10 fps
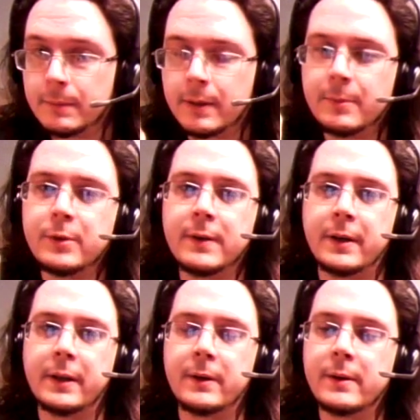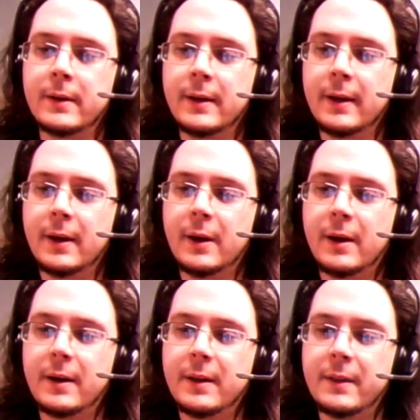But I'll move on now.
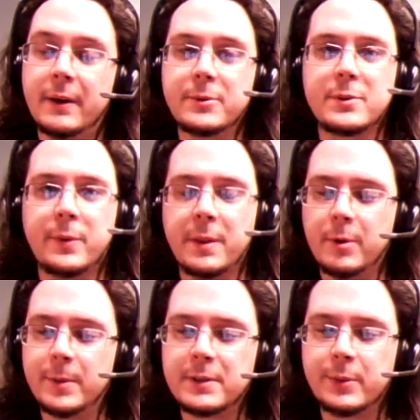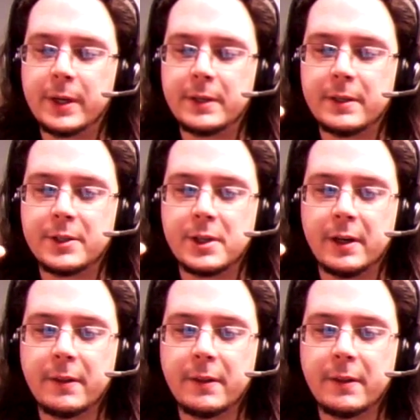That was the one of the moments I wanted to touch on.